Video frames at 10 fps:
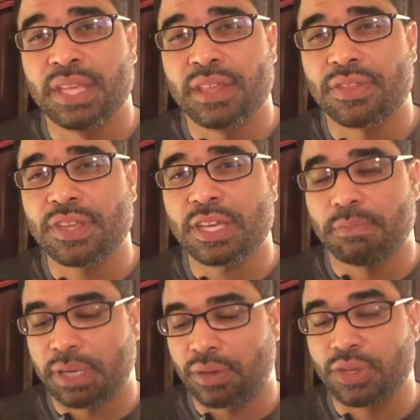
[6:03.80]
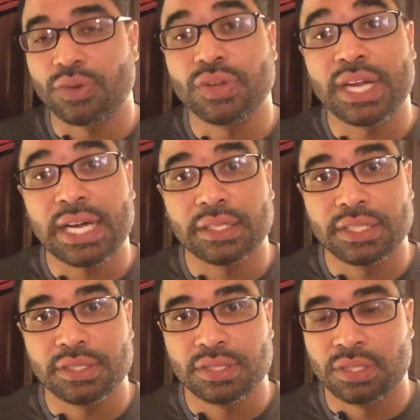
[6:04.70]
Think about your
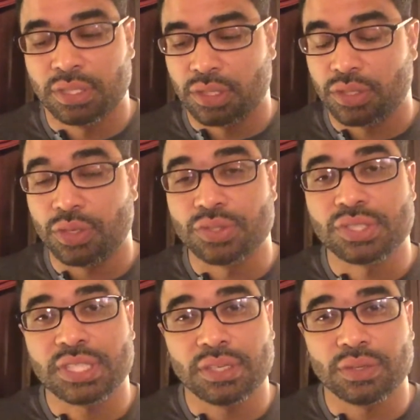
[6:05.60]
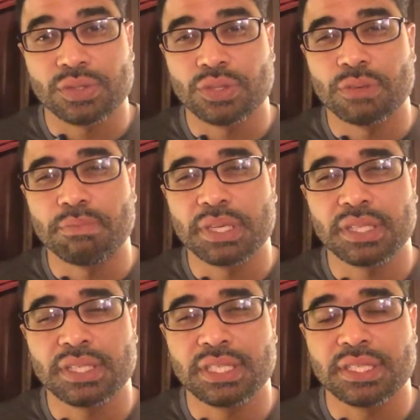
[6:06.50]
knowledge, your skills, your
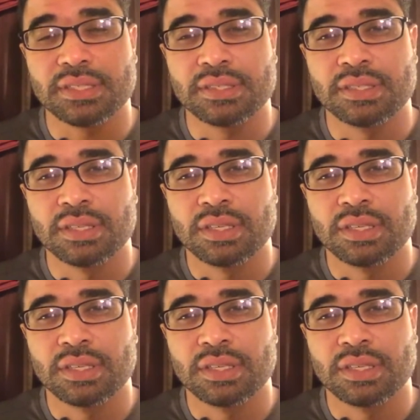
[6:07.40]
abilities,